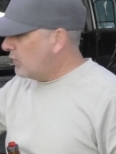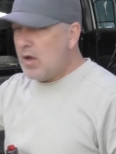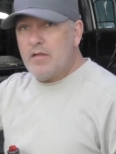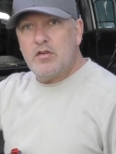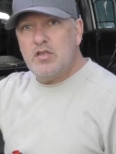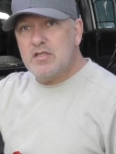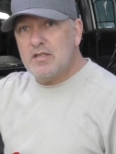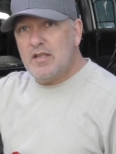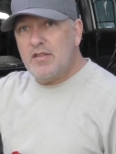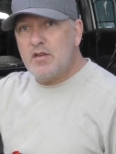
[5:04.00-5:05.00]
rather than
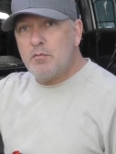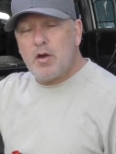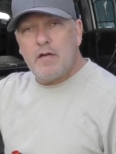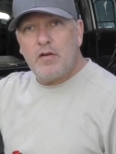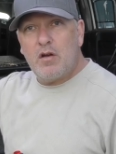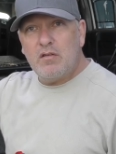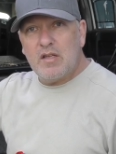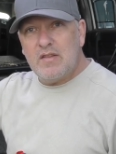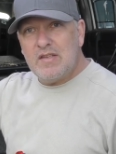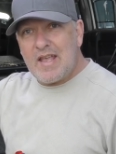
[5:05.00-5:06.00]
using the lithium profile
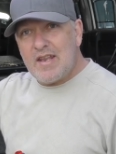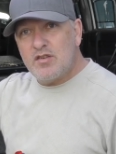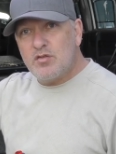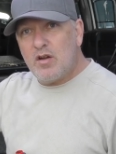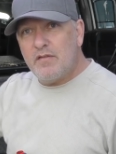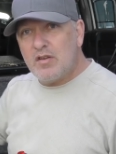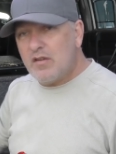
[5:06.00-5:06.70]
in the inner drive that